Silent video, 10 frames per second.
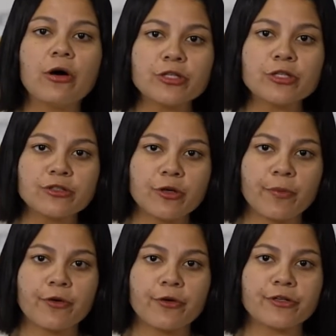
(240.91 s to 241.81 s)
those
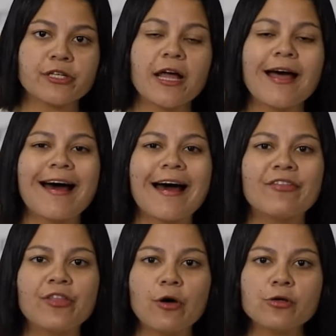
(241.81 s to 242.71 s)
entrepreneurs
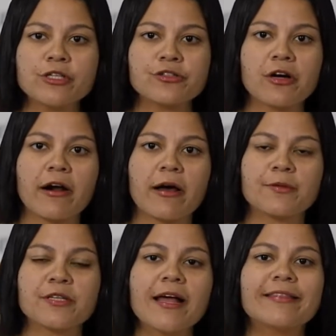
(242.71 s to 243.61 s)
and those
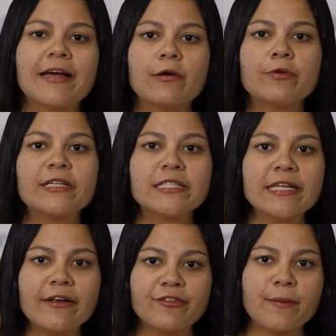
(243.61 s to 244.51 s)
startups that
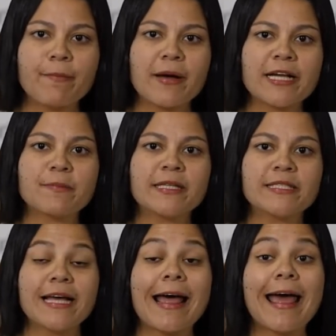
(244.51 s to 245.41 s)
received
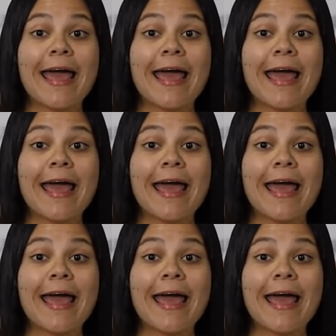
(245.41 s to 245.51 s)
investment,